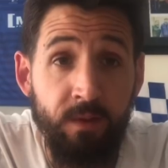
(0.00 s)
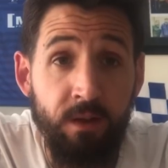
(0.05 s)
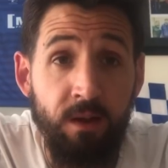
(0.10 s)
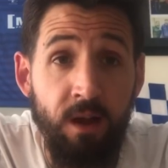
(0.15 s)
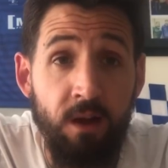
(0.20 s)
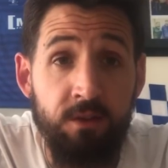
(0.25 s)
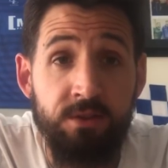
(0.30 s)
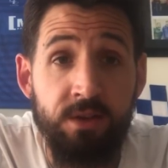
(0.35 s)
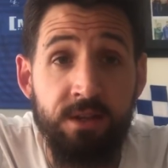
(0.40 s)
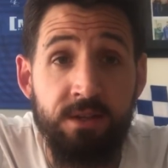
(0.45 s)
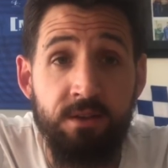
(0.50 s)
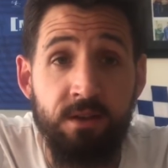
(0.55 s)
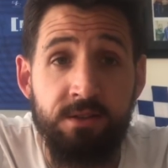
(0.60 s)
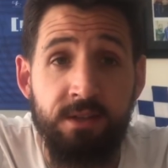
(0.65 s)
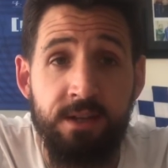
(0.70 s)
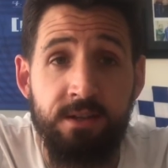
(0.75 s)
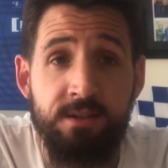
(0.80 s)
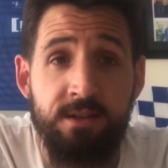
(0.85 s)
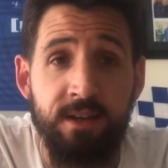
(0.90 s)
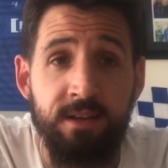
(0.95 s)
Last season I
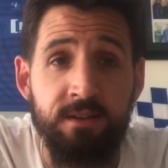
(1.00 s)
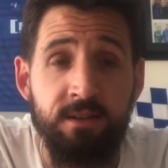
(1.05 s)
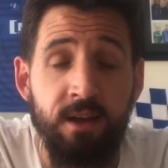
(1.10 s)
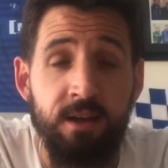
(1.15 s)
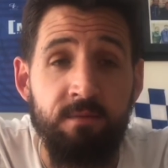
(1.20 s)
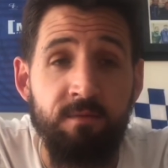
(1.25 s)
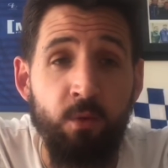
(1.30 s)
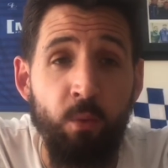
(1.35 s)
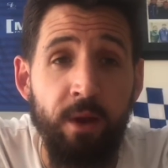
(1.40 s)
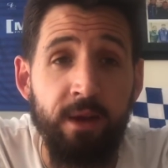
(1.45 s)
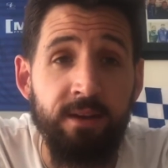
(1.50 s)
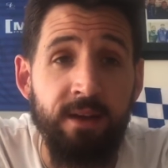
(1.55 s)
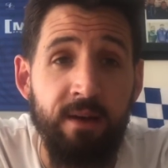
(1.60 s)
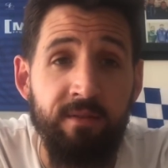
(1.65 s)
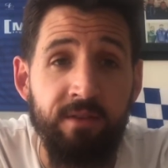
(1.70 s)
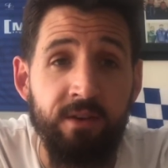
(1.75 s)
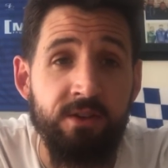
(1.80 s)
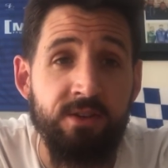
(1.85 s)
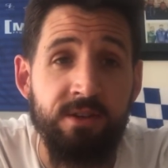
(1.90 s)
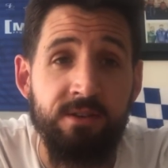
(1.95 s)
said 16th and we ended
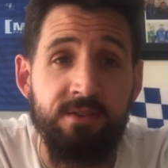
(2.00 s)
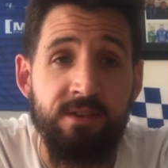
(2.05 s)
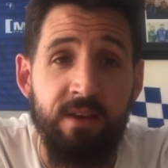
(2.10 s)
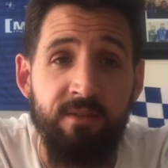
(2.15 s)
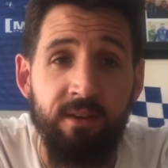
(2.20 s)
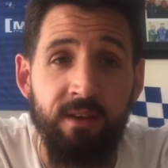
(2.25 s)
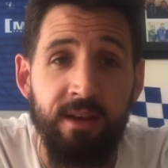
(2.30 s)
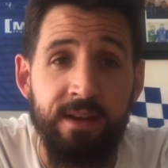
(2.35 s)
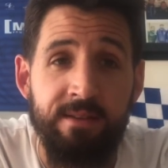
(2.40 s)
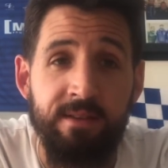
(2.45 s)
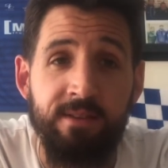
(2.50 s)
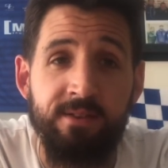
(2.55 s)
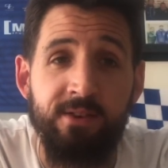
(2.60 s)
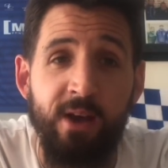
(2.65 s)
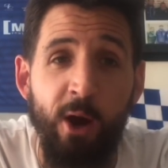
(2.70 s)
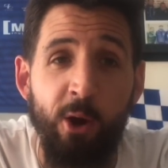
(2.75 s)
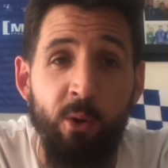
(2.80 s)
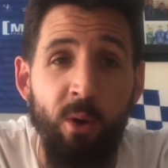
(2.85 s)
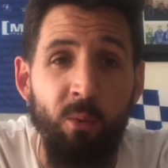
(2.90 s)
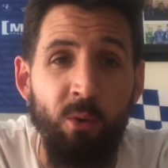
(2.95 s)
up finishing 17th,
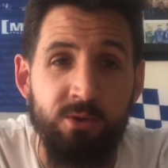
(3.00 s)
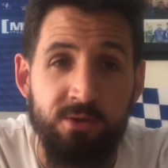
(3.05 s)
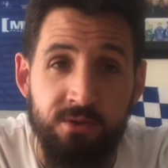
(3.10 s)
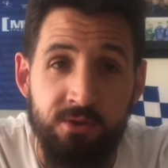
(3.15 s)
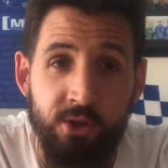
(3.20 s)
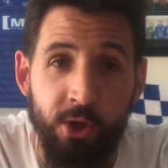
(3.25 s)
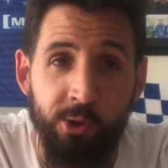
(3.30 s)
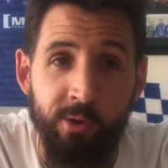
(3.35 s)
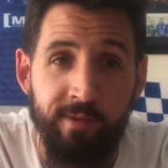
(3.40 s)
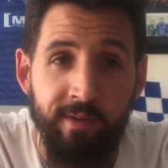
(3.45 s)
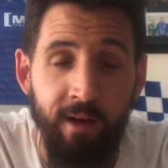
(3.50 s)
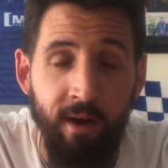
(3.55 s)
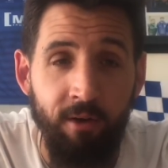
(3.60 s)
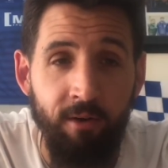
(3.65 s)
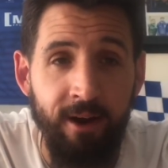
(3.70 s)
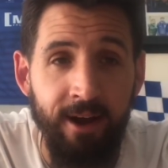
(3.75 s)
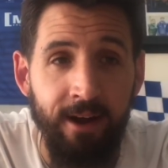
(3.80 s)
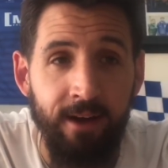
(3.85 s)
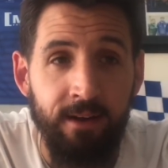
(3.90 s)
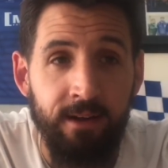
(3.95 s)
so I wasn't too
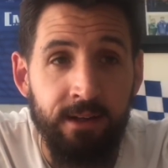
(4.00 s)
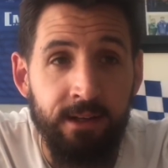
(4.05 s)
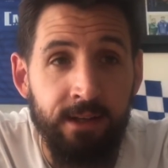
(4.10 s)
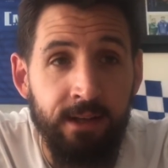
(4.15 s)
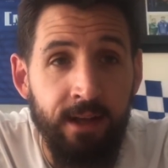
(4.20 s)
far out.